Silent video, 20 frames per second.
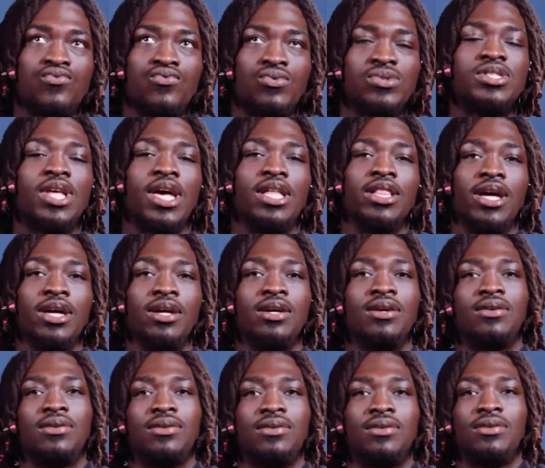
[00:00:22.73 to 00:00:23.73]
Stay late.
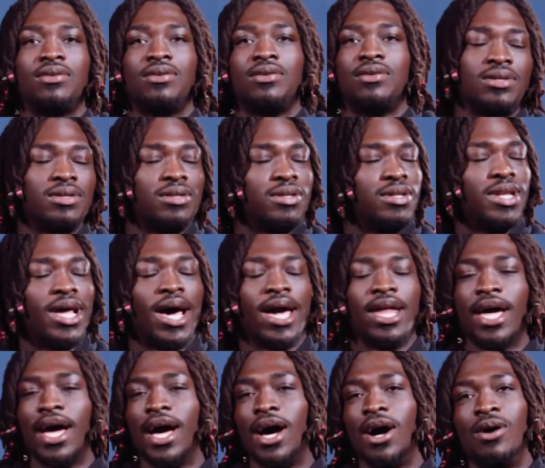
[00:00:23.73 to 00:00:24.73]

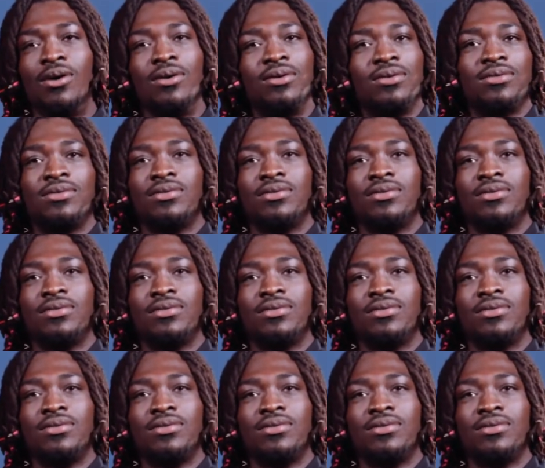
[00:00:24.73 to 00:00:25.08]
Night owl.